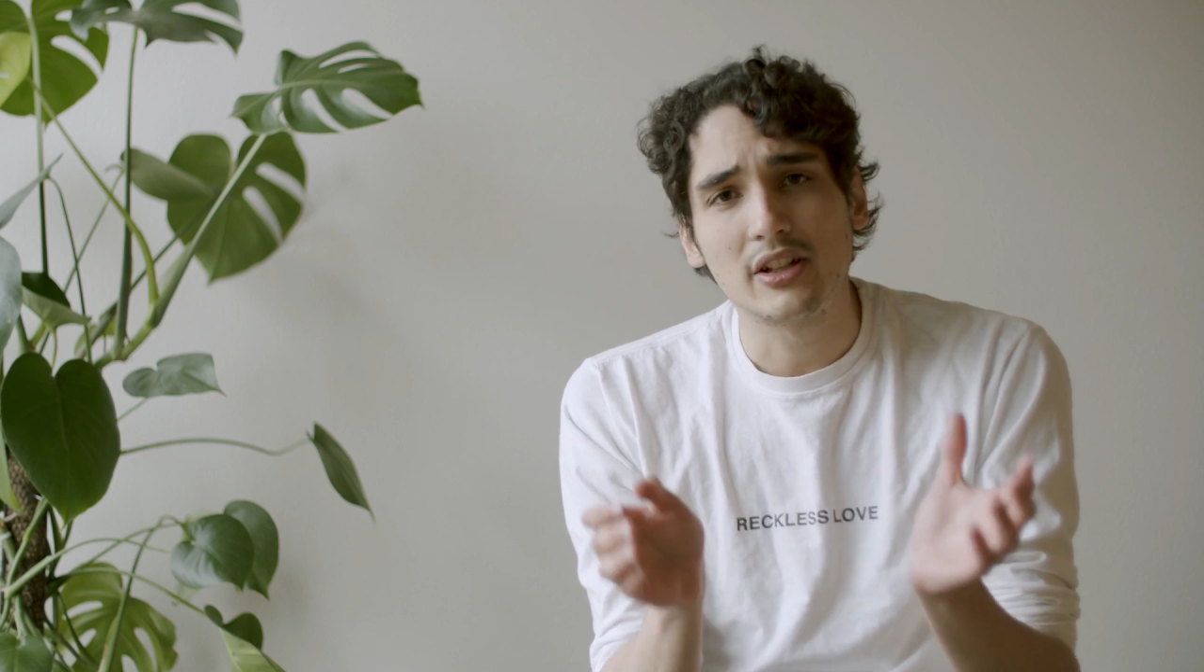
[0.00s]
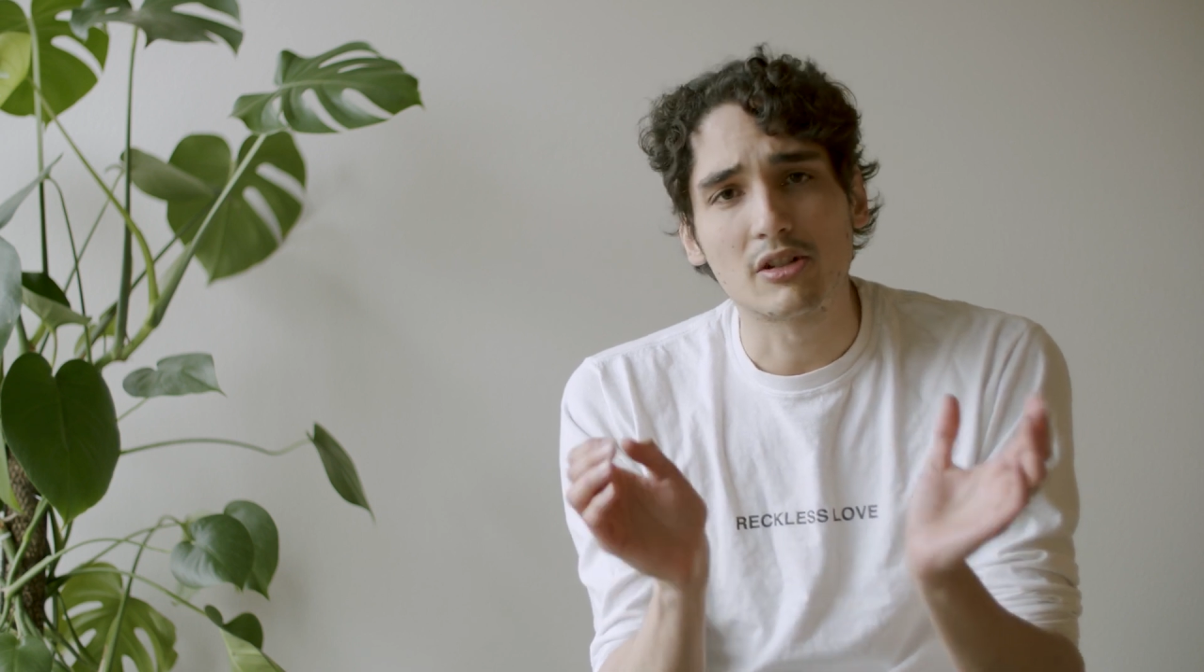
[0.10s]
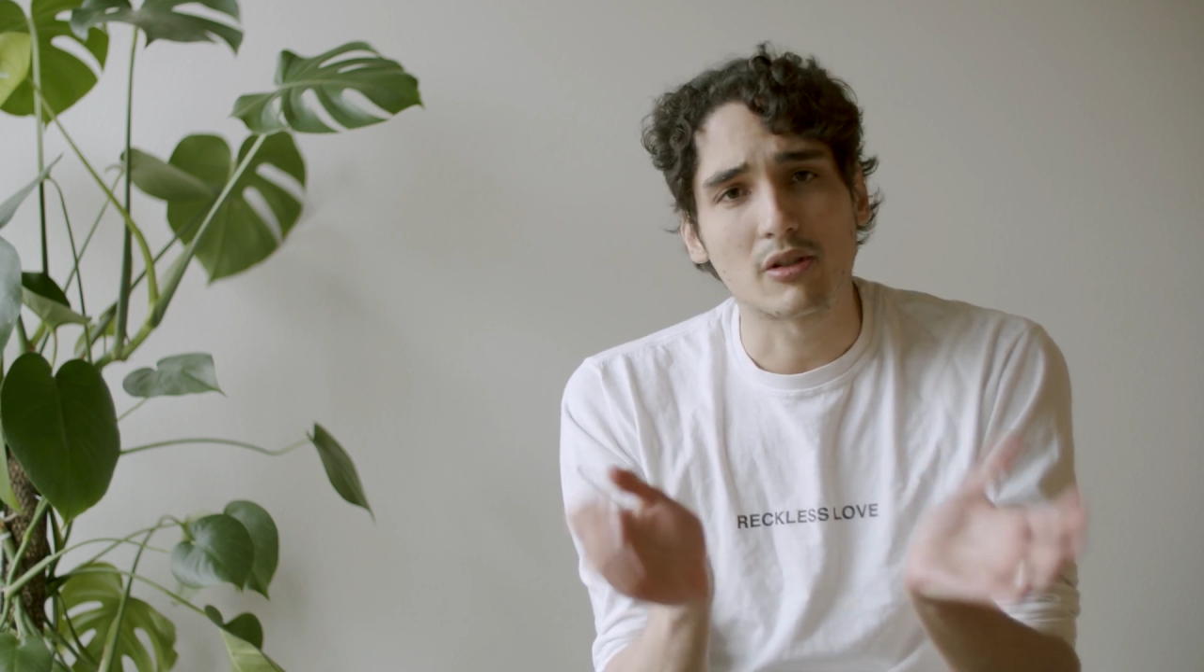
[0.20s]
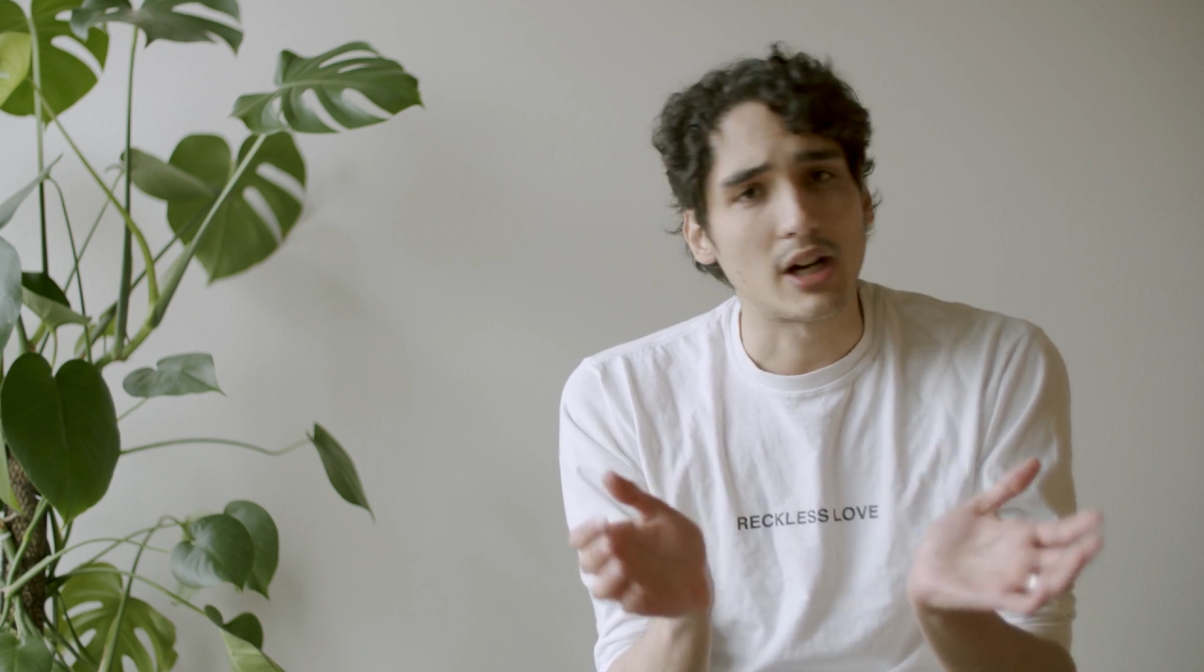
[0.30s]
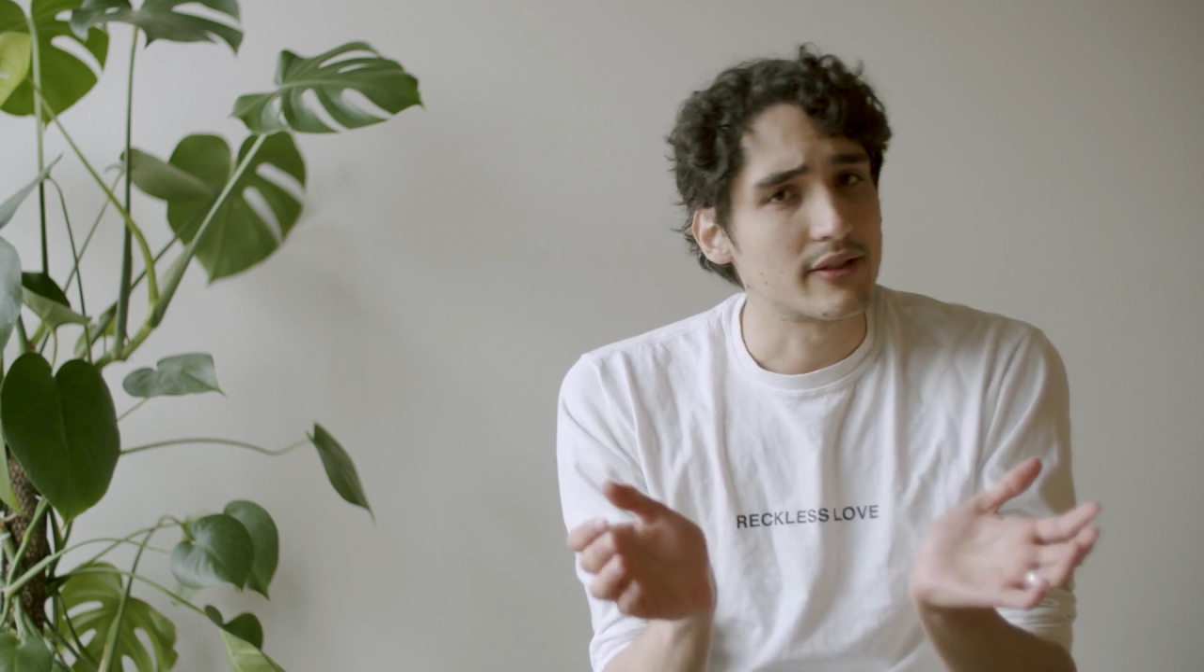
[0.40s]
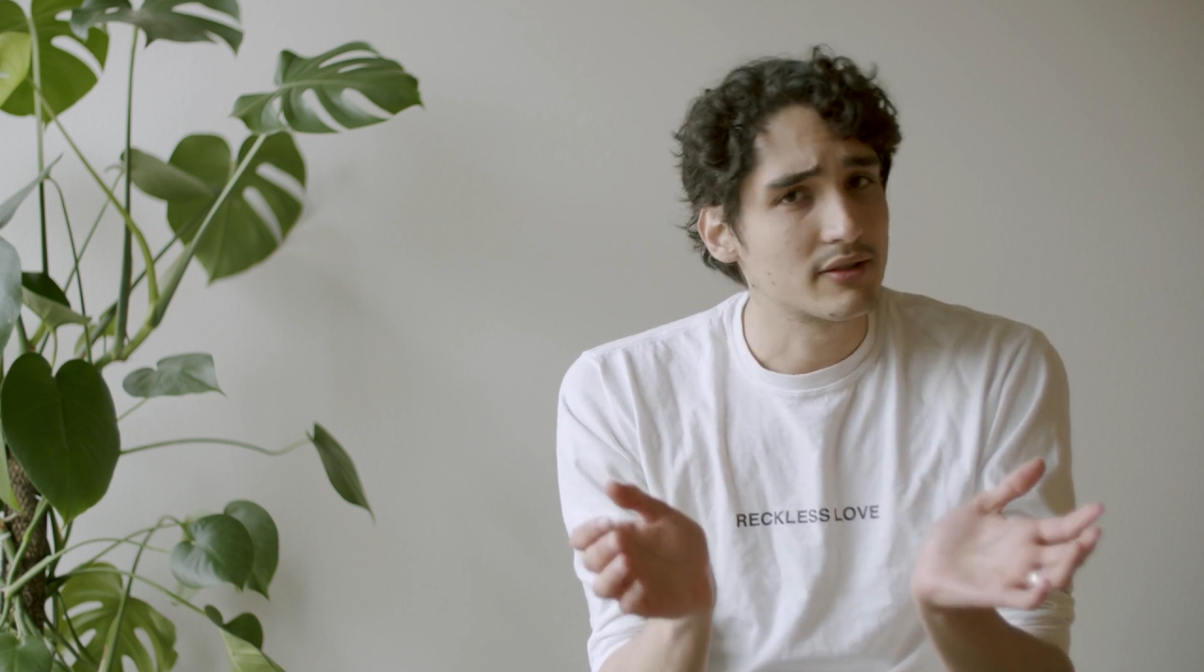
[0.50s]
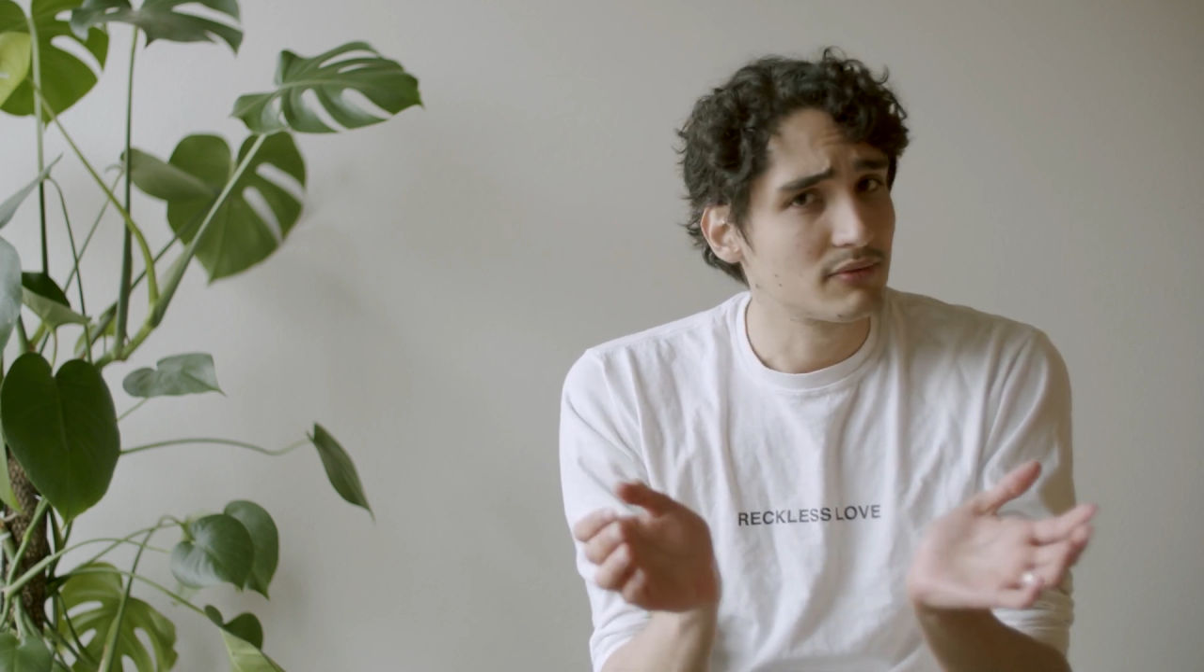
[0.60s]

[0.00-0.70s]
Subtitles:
and cries.